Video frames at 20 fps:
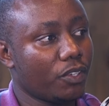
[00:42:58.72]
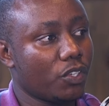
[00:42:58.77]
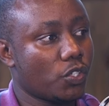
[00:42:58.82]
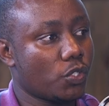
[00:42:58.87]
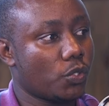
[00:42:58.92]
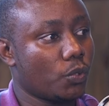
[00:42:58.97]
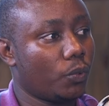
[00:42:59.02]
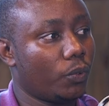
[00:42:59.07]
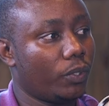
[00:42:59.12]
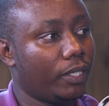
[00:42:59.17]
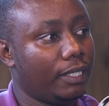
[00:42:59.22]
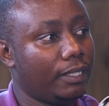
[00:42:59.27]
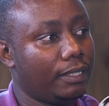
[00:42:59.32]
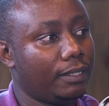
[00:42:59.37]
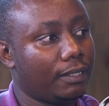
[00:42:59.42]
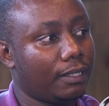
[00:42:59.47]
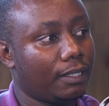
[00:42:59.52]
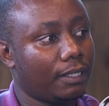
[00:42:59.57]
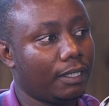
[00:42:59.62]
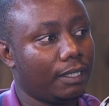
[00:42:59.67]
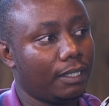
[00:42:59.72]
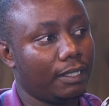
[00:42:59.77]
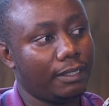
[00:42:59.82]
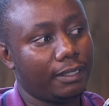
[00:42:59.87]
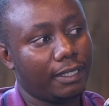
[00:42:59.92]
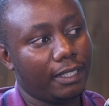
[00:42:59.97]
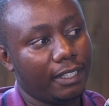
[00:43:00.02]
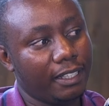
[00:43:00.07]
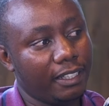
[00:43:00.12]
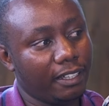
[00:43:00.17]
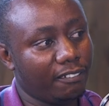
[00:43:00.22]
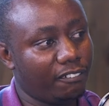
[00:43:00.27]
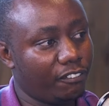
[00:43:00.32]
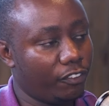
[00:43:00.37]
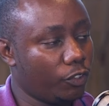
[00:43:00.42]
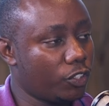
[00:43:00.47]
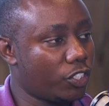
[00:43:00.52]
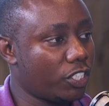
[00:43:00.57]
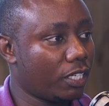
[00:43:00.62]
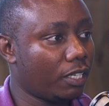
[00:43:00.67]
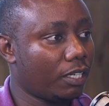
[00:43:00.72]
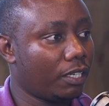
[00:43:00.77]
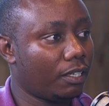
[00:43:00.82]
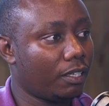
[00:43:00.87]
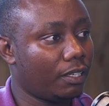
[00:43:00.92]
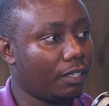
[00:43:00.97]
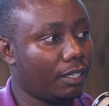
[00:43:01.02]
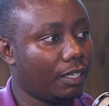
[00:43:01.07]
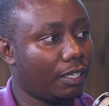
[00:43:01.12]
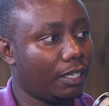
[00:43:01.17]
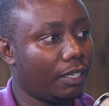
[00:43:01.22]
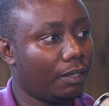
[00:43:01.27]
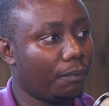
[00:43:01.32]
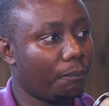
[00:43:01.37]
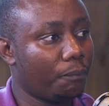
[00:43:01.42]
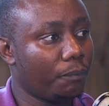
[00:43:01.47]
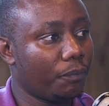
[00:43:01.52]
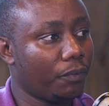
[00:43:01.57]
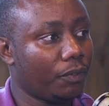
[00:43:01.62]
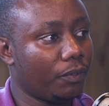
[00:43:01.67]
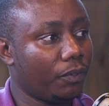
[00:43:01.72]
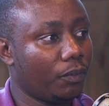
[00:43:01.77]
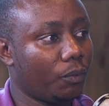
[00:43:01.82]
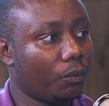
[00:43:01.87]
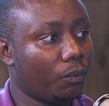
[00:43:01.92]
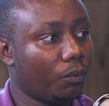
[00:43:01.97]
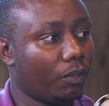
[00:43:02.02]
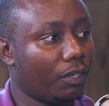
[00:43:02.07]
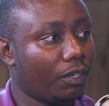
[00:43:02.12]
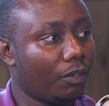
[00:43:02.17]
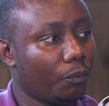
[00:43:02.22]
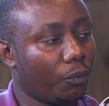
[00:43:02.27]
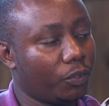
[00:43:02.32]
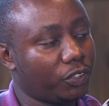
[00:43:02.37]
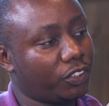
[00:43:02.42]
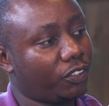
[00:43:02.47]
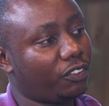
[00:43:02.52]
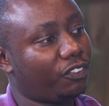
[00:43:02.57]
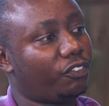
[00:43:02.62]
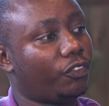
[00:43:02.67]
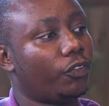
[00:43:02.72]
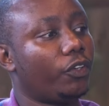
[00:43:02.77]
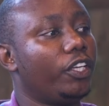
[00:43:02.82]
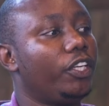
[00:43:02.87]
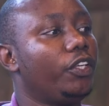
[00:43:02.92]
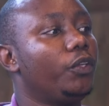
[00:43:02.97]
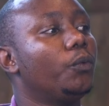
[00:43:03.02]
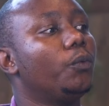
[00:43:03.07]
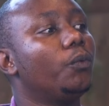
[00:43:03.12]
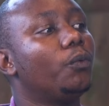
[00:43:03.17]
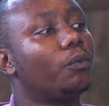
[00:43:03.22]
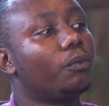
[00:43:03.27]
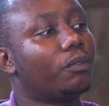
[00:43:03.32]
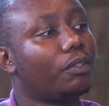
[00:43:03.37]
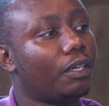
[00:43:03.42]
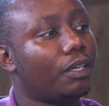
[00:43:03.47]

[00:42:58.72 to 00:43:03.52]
So in the near future, watch out for new